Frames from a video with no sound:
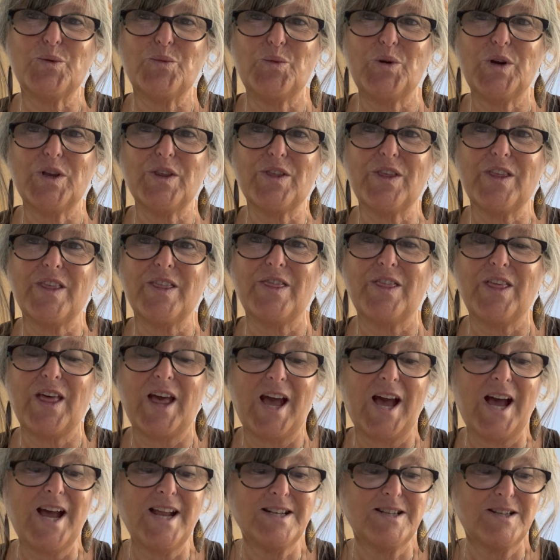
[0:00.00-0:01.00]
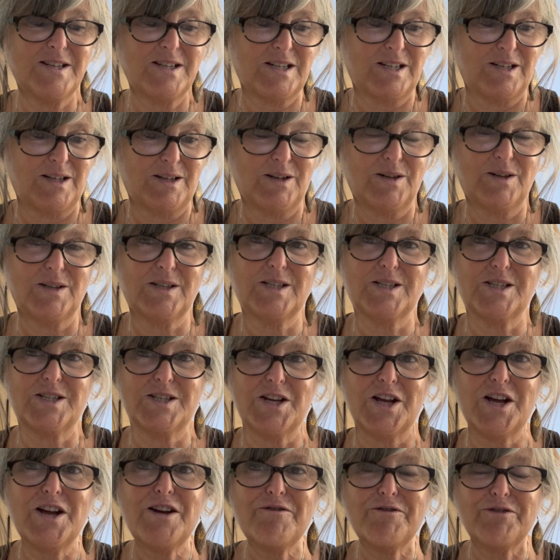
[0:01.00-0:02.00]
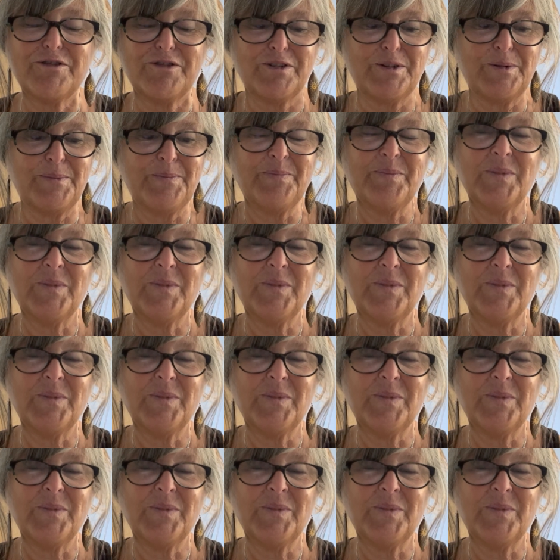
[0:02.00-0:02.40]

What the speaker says: with that stuff.